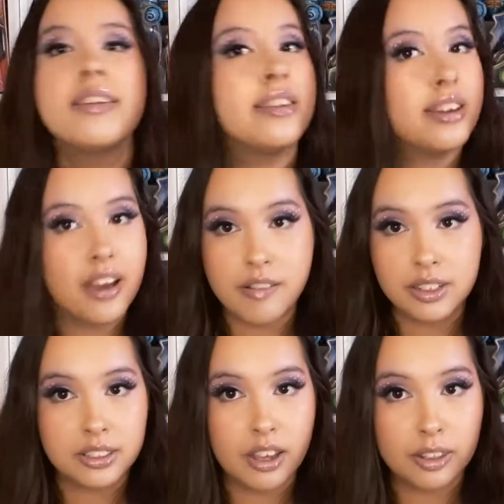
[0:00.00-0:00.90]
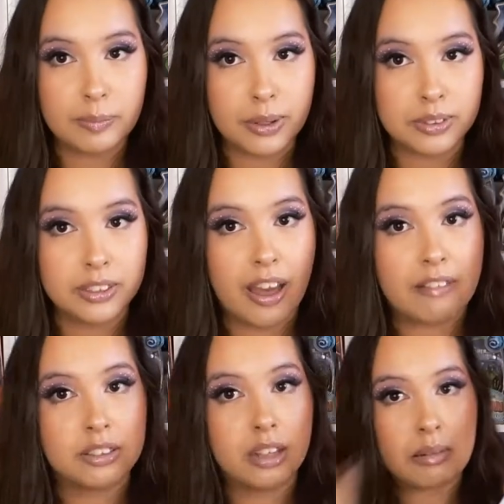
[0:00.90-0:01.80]
Never saw the bow
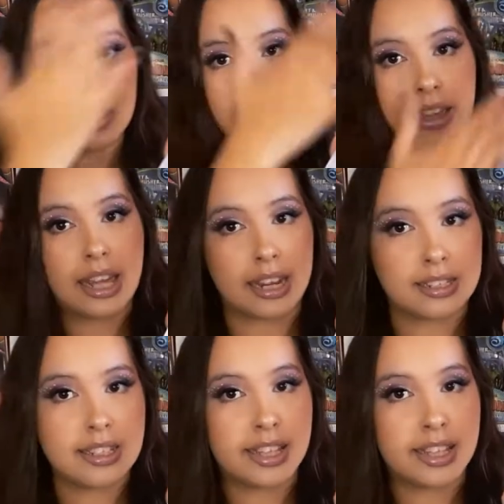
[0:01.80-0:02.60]
staff, so I'm glad that